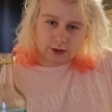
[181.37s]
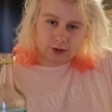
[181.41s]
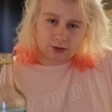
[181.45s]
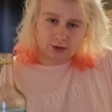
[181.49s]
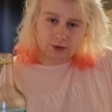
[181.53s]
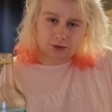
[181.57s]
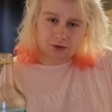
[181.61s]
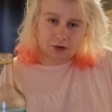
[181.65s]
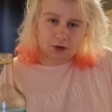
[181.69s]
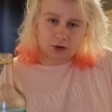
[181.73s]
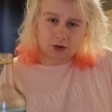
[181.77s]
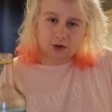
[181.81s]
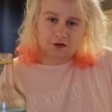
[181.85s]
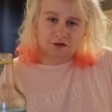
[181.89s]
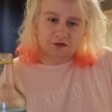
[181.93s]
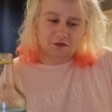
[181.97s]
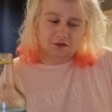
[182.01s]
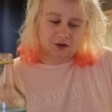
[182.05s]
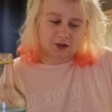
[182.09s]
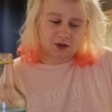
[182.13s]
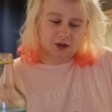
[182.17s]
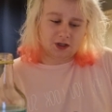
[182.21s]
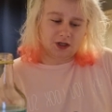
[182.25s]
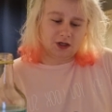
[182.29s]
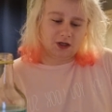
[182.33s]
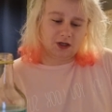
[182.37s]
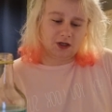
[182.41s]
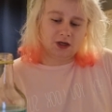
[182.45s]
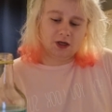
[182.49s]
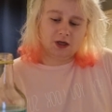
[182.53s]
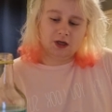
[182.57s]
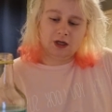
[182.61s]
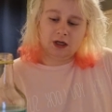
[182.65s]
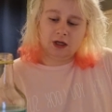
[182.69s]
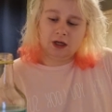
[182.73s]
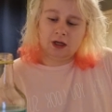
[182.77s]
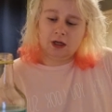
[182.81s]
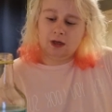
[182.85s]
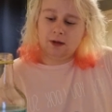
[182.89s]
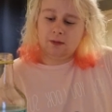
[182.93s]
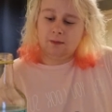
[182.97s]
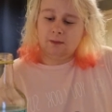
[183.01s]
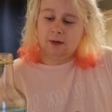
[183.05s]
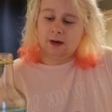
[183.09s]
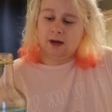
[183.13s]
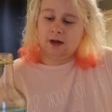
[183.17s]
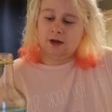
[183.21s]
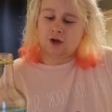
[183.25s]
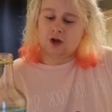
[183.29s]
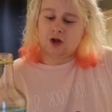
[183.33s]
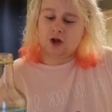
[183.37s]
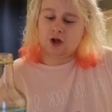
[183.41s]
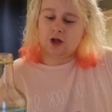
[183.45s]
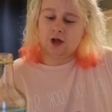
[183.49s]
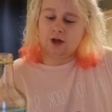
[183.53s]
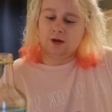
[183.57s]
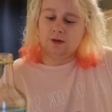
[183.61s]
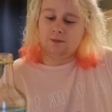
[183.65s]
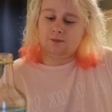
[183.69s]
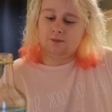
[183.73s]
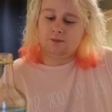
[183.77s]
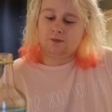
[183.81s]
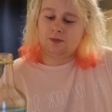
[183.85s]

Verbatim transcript: going through a lot of fucking bad shit.